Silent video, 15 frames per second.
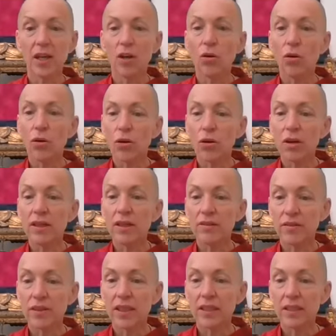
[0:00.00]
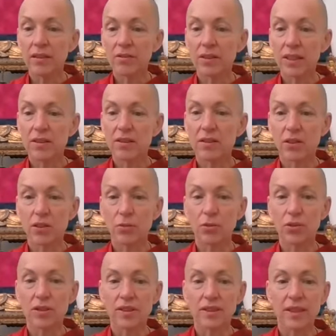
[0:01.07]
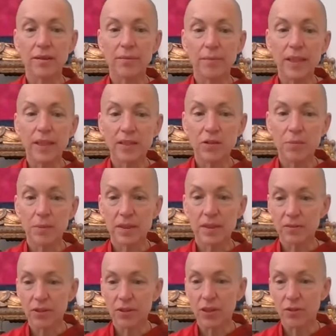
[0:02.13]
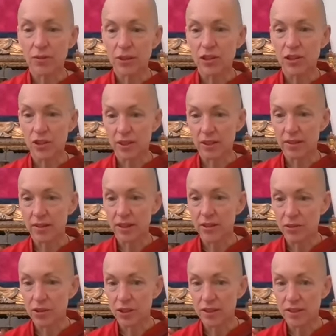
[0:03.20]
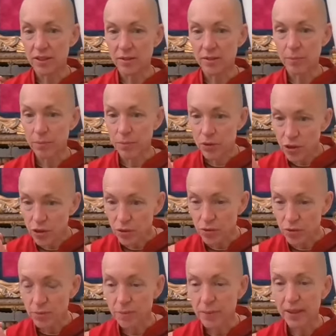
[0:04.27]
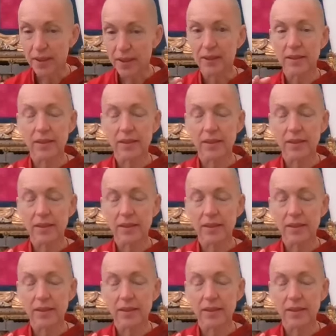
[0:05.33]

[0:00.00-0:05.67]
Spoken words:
Or if for any reason you want to send me a specific question, I think you just choose me,